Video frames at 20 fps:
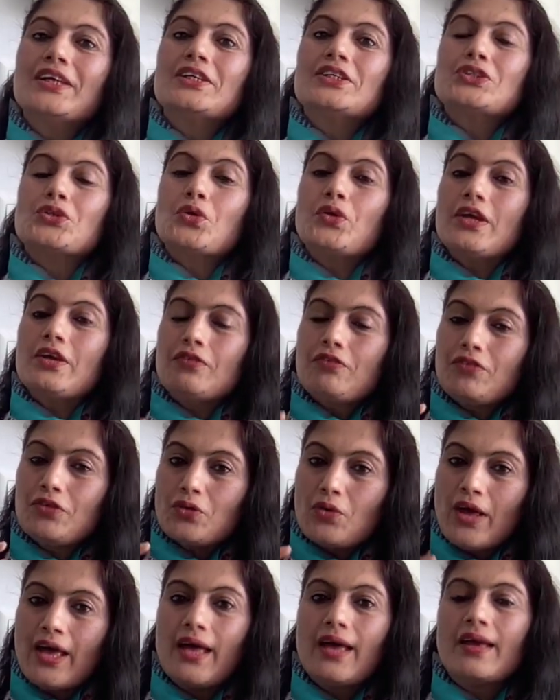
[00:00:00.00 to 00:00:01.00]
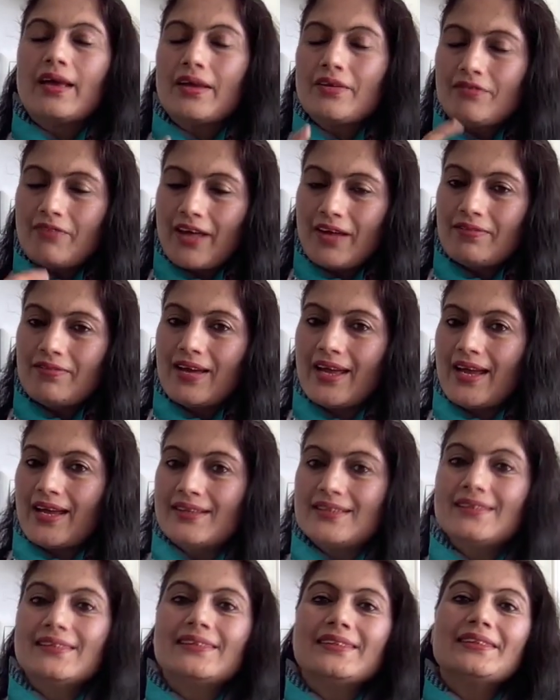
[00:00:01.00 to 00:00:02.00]
So if I've
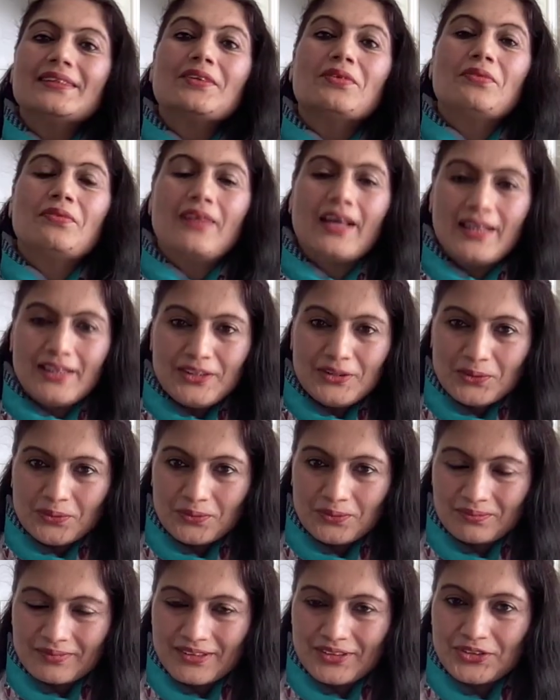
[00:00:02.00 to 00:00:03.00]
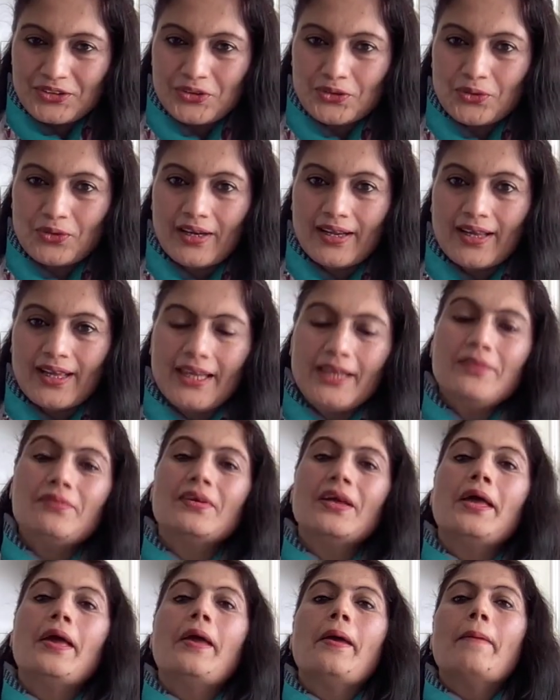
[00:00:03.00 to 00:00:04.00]
added little value into your life,
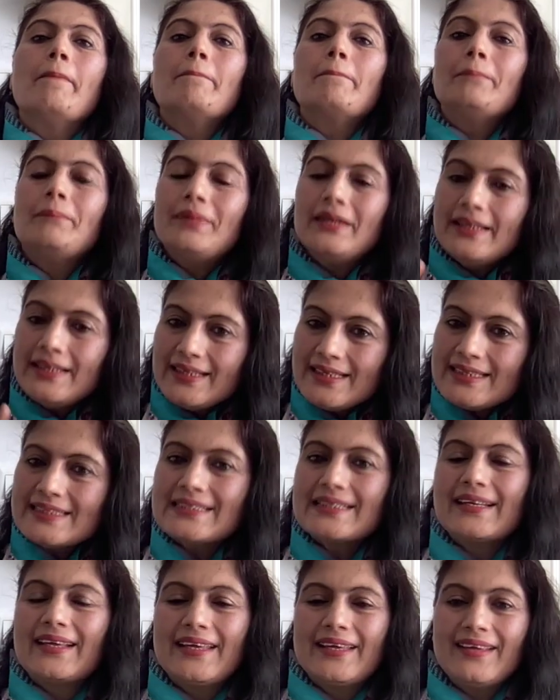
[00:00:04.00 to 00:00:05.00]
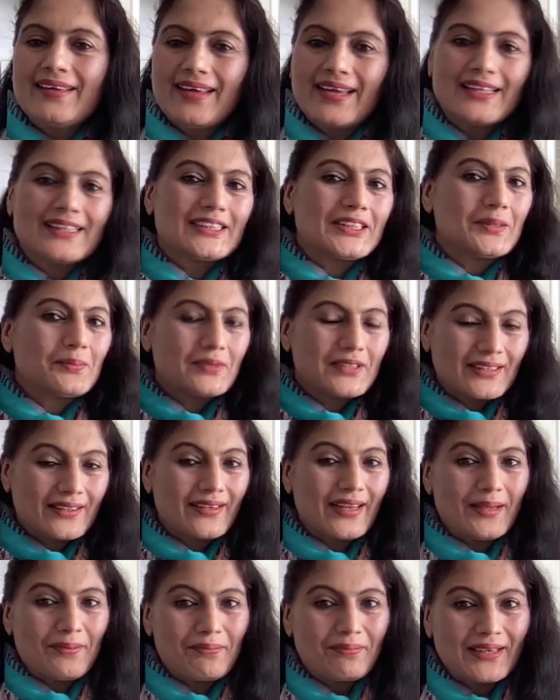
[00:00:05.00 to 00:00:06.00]
please like and
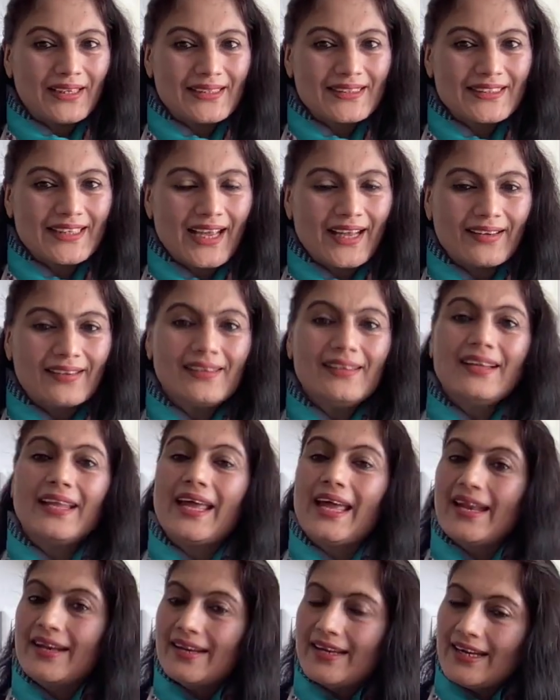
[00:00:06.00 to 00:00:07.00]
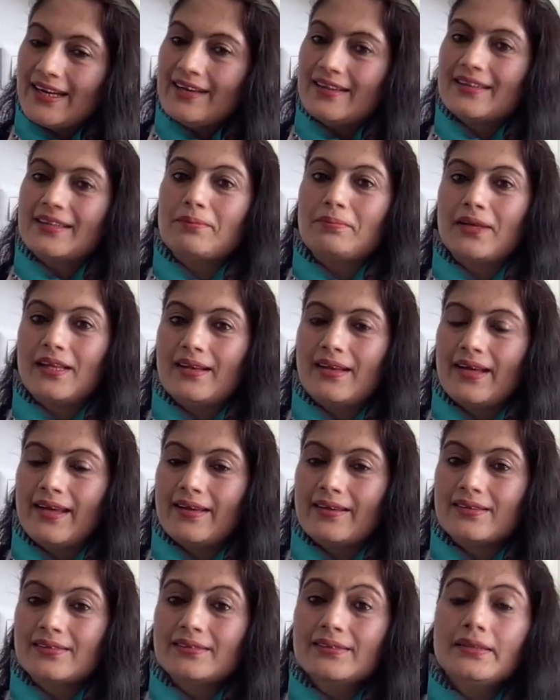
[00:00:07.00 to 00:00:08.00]
subscribe my channel and hit the bell
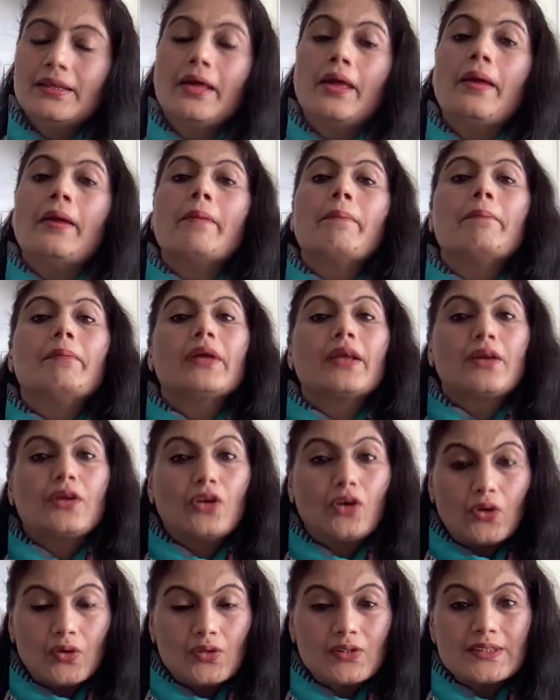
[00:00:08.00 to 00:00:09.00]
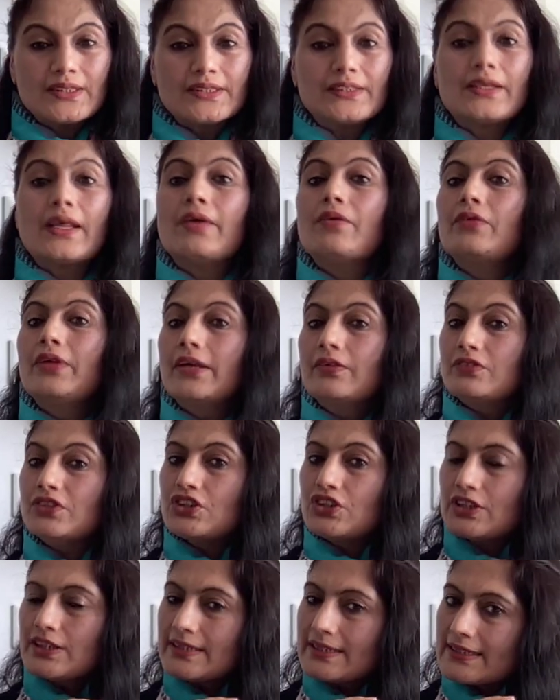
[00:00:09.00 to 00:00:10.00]
icon, because we have
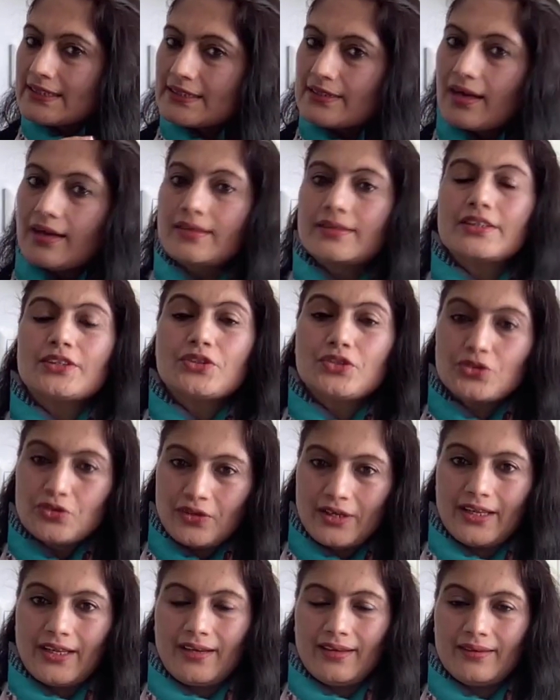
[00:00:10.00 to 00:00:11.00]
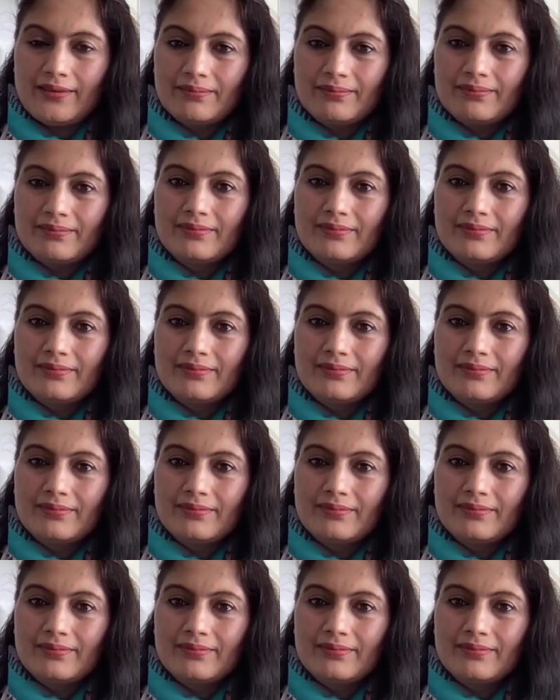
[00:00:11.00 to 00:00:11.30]
just started today.